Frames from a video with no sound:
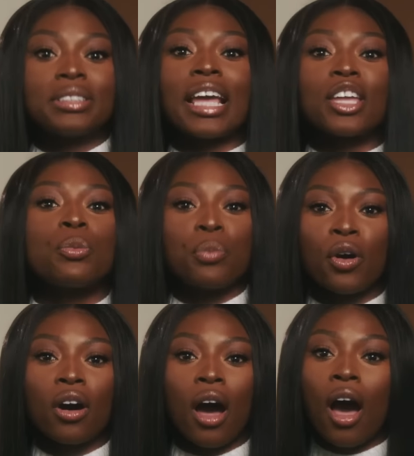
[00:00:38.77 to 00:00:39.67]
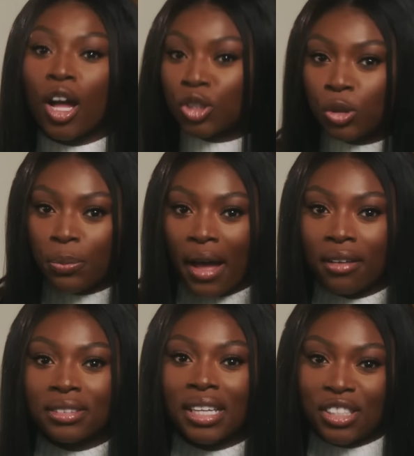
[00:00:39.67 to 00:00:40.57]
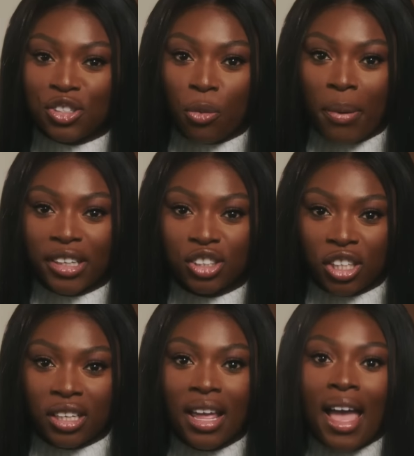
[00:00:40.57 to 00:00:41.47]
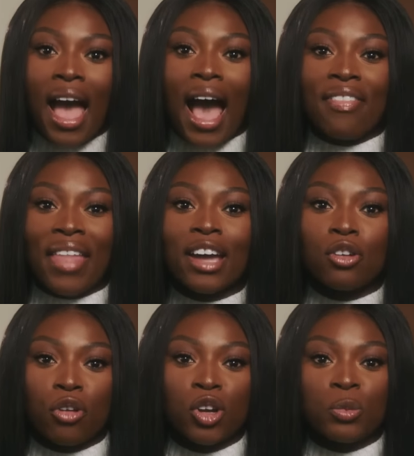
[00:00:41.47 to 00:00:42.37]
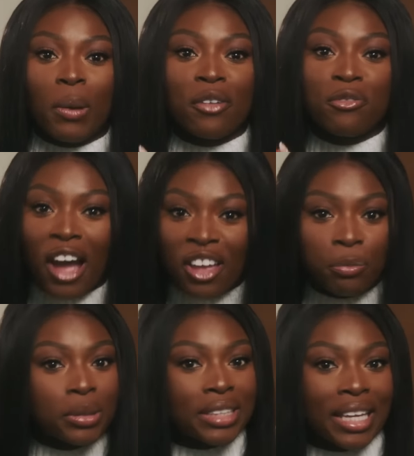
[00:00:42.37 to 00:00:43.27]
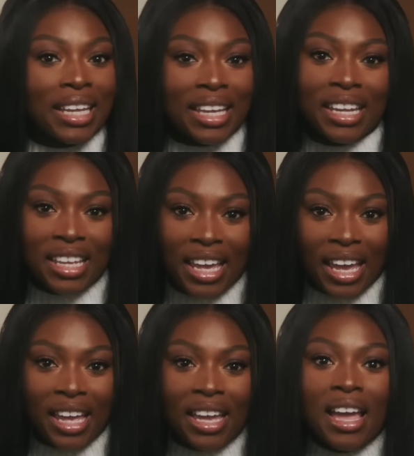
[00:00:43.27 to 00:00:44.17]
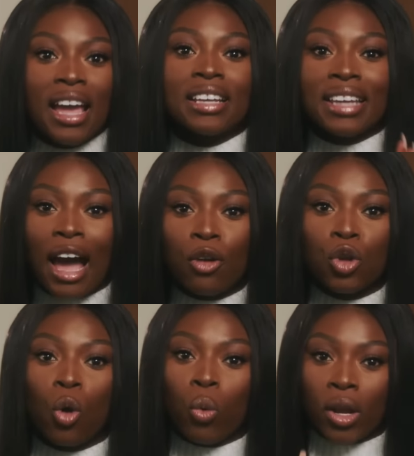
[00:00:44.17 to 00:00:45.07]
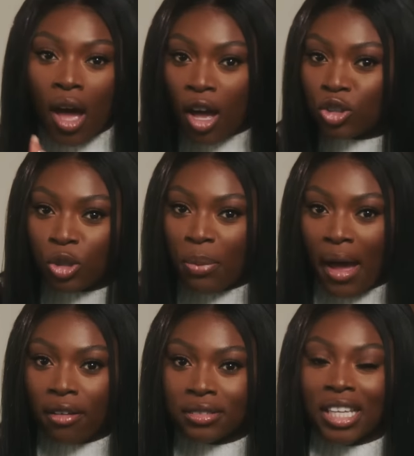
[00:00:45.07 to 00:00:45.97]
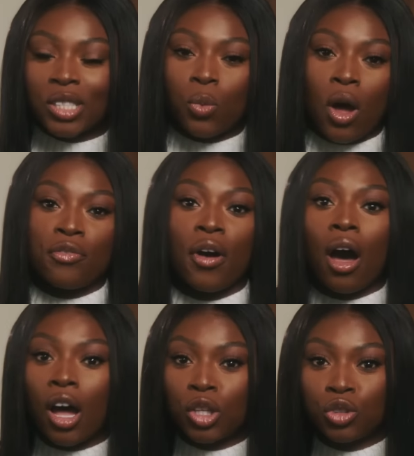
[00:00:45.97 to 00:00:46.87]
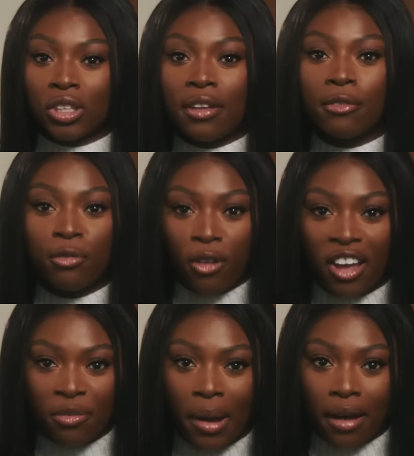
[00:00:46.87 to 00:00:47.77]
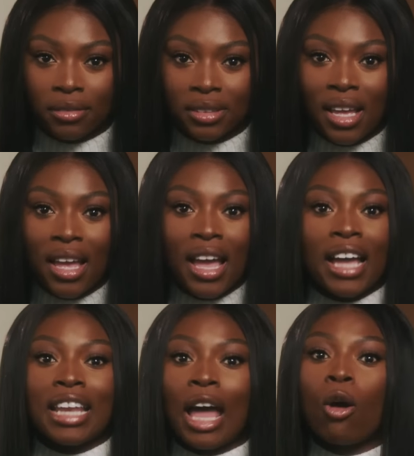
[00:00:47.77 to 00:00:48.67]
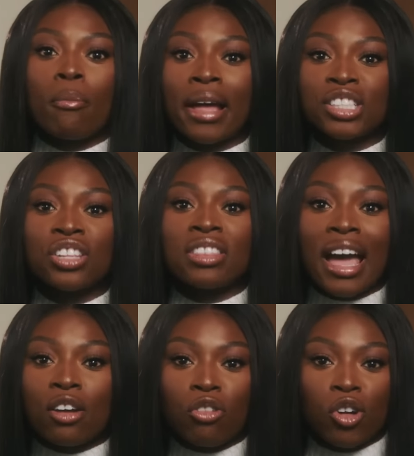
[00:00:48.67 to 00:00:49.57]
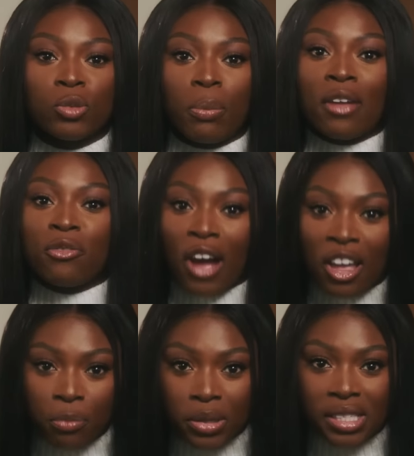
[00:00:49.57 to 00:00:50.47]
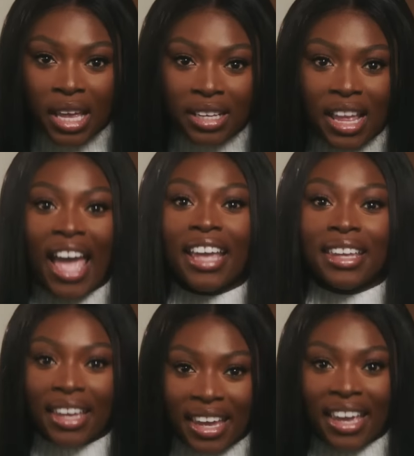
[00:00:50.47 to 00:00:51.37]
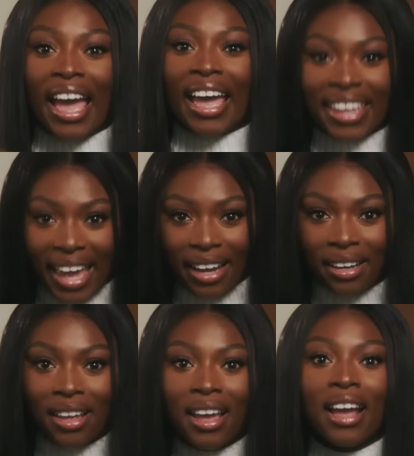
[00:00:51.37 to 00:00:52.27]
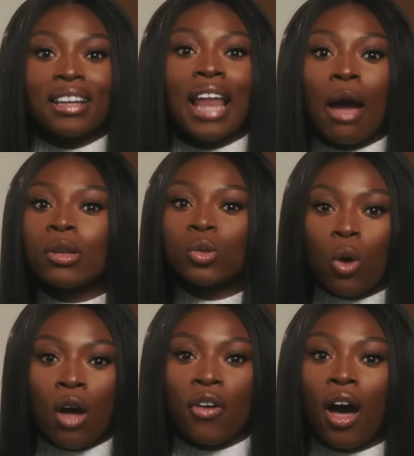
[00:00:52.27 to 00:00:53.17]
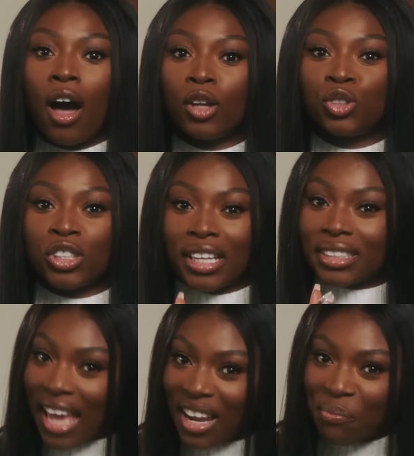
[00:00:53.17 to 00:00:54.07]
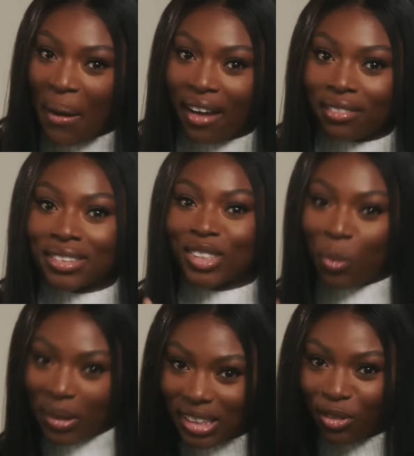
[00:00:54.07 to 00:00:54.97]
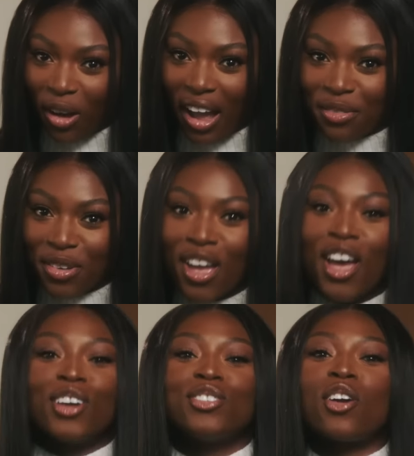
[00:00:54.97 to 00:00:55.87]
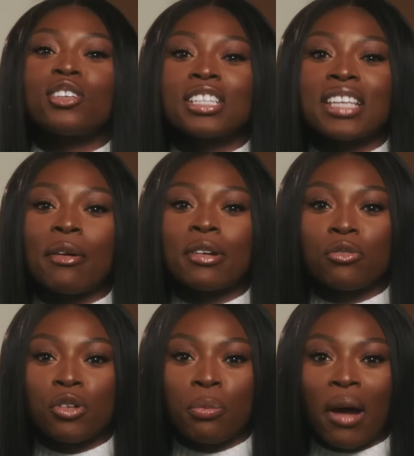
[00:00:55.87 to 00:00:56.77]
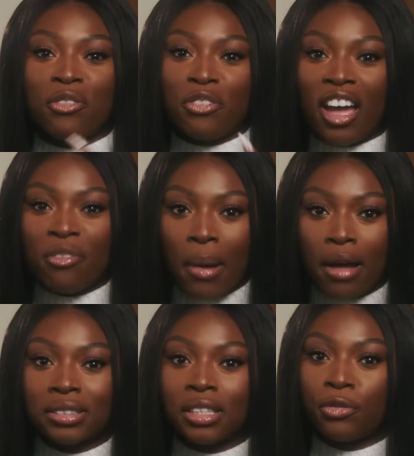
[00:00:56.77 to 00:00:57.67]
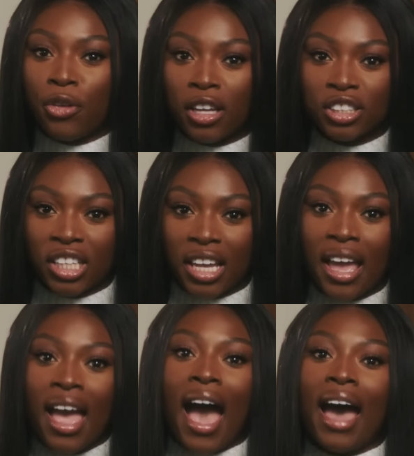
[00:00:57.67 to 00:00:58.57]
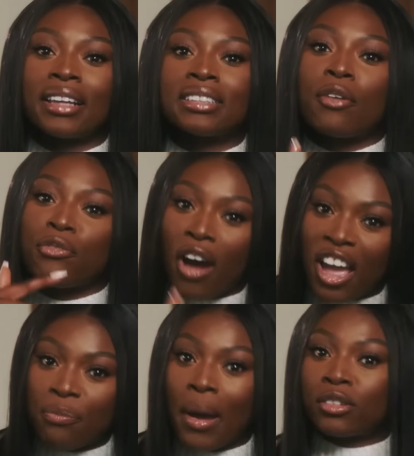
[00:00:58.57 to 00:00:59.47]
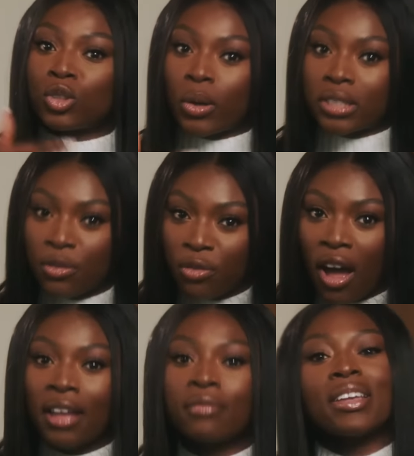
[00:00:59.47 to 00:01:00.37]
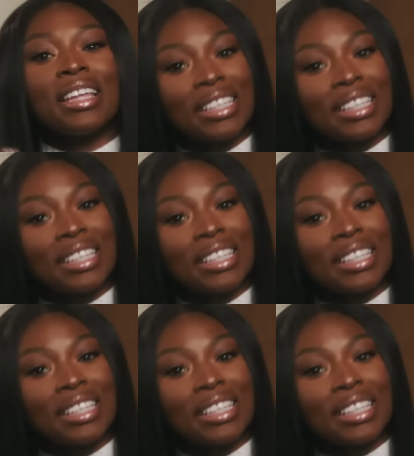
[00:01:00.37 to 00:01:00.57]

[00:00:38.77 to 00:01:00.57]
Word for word: say you put £100 into your pension and that grows by 5% in a year. Now your £100 is worth £105. Now, imagine that grows by 5% a year again. Now it's worth £110.25. Notice how it grew by £5 in the first year and £5.25 in